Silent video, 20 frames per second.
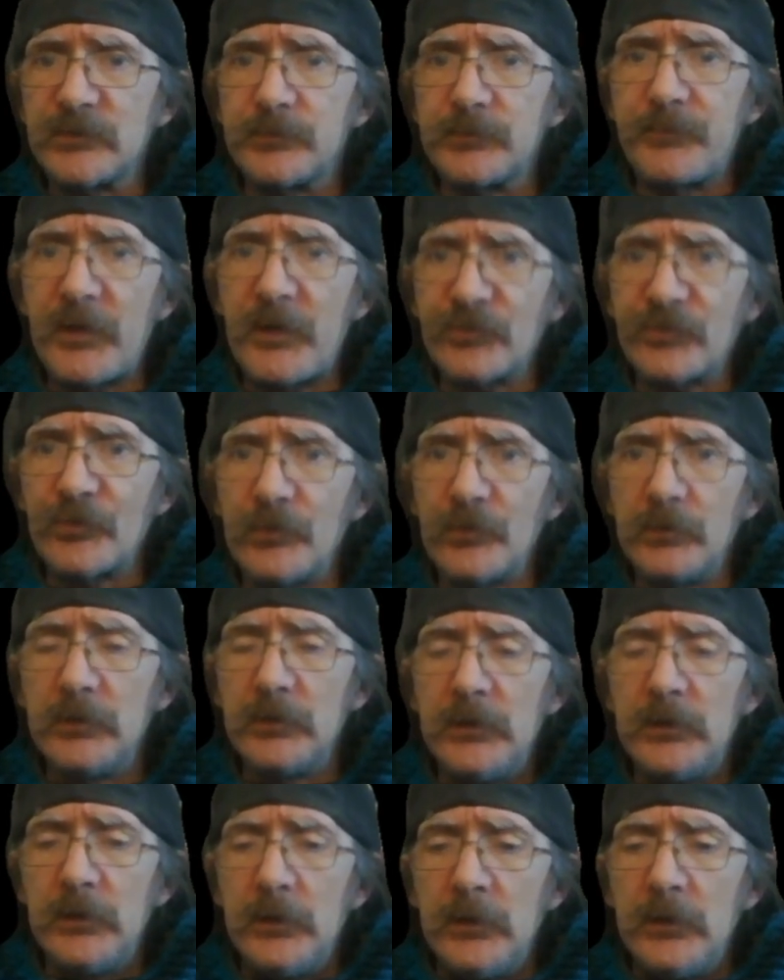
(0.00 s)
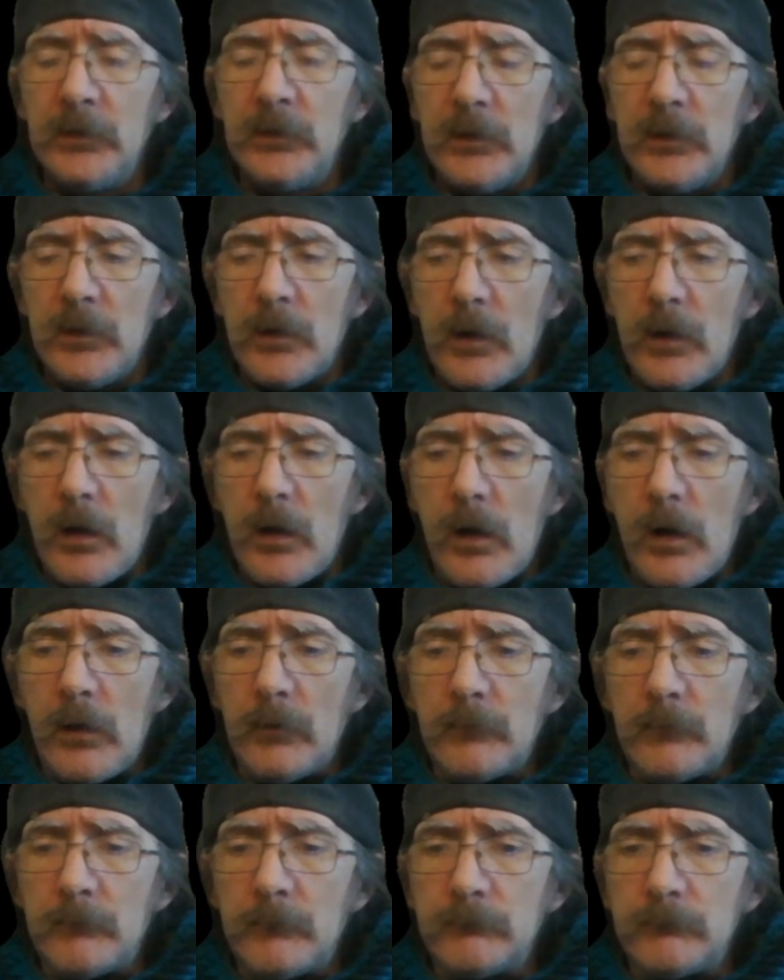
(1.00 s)
special.
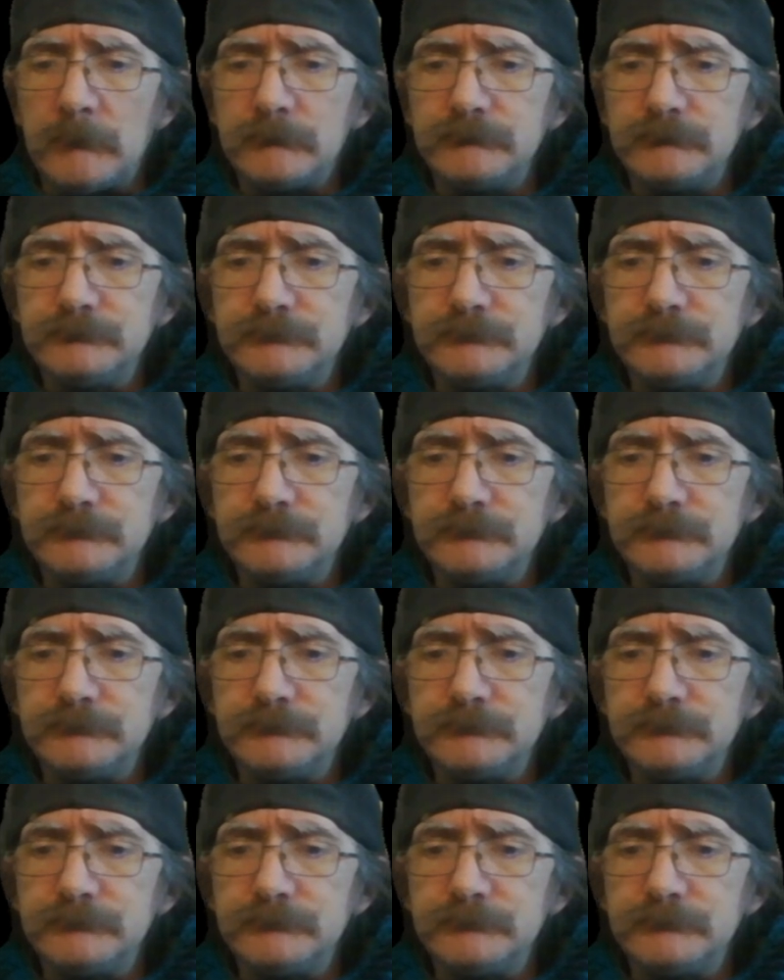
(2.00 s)
Um,